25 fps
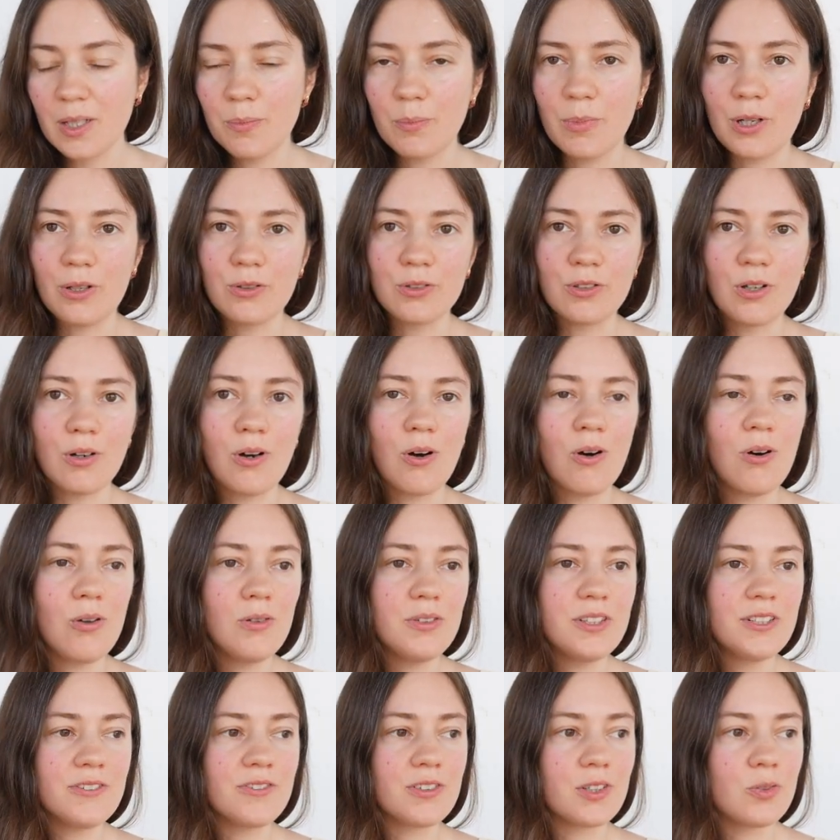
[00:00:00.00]
about
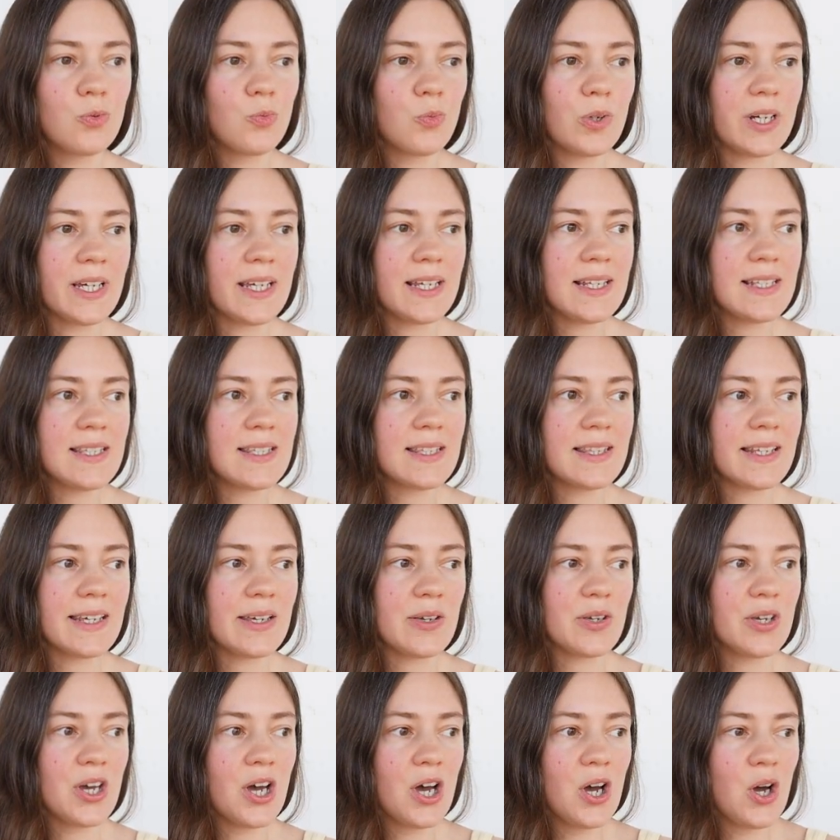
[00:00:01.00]
all different ways
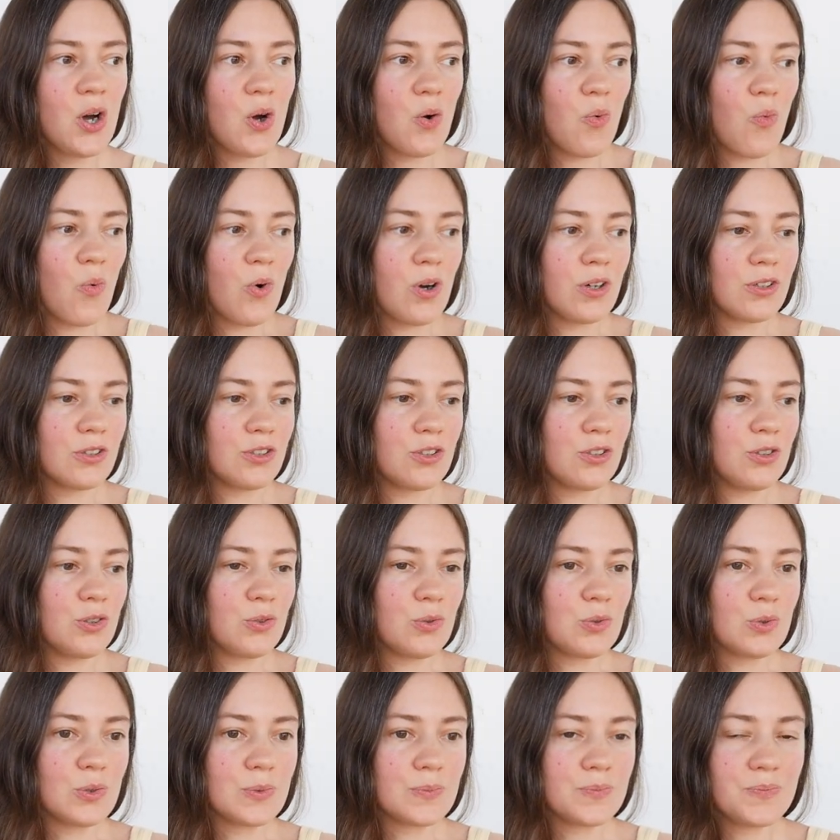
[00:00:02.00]
they want
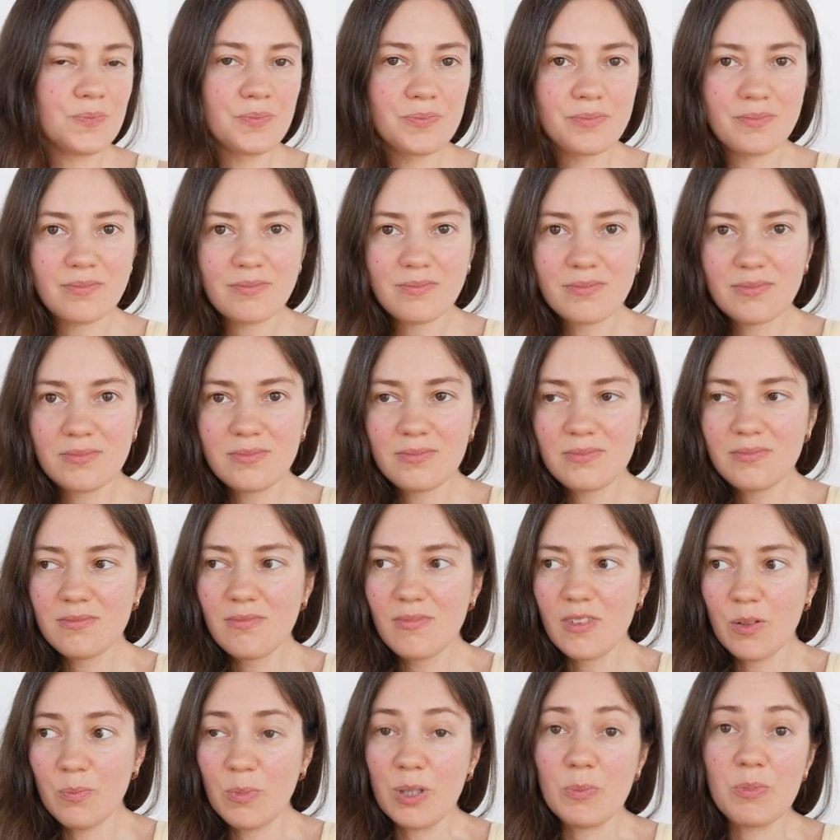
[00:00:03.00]
to
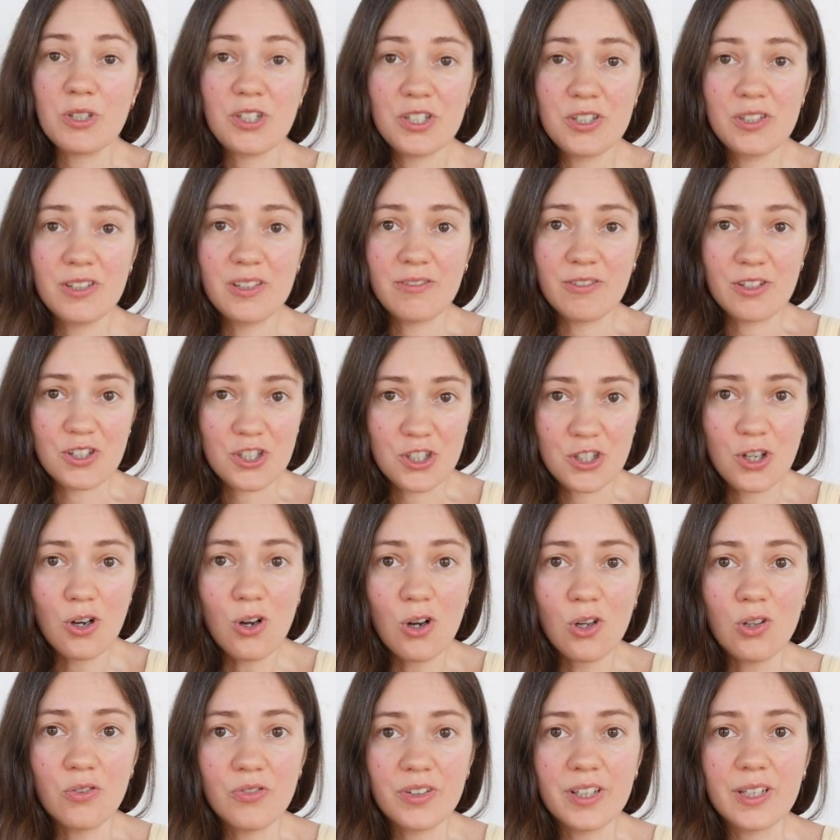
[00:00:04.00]
maybe even
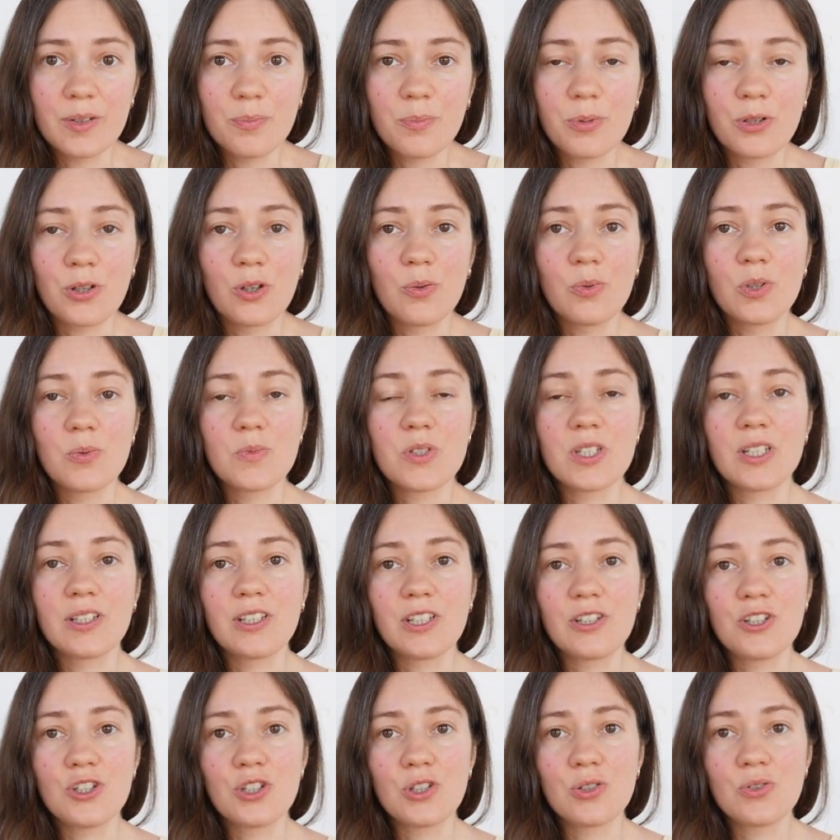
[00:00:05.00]
solve their problems
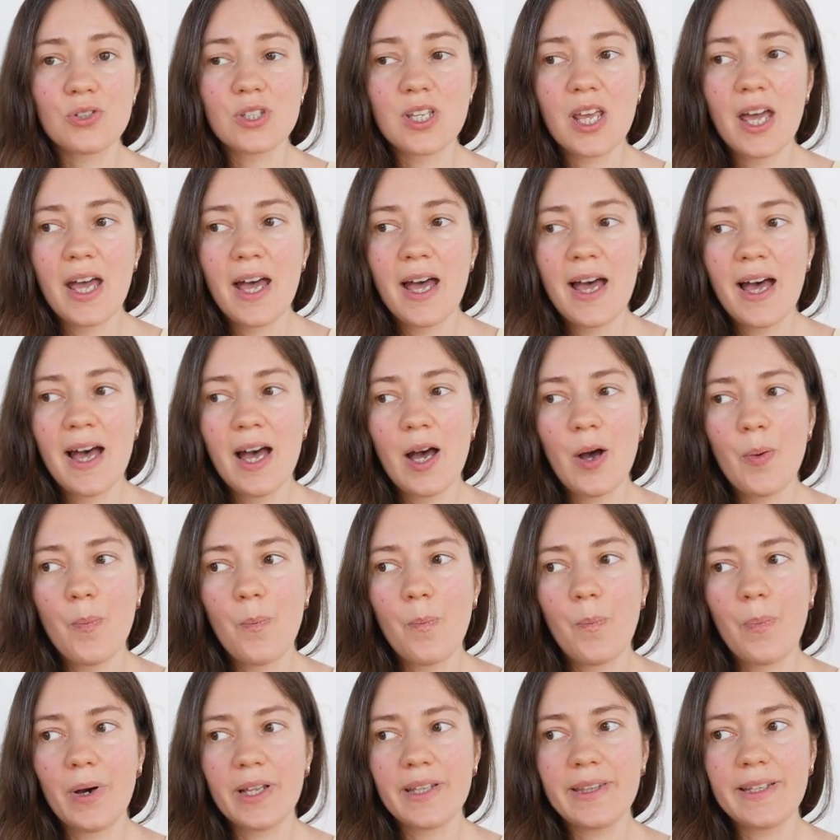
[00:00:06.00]
and issues,
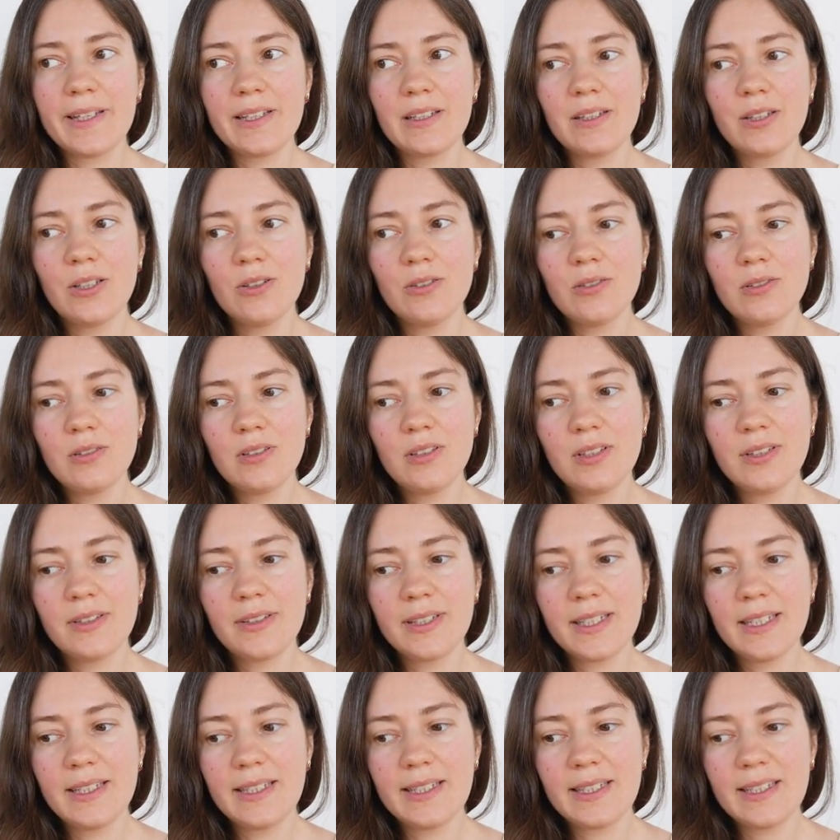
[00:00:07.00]
but they don't
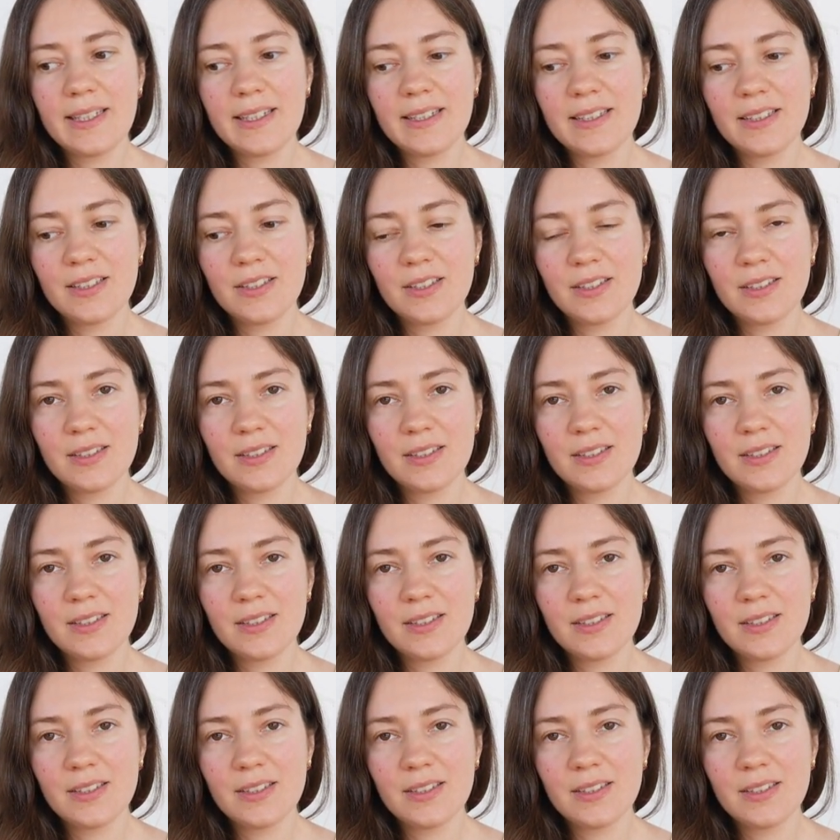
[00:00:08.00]
really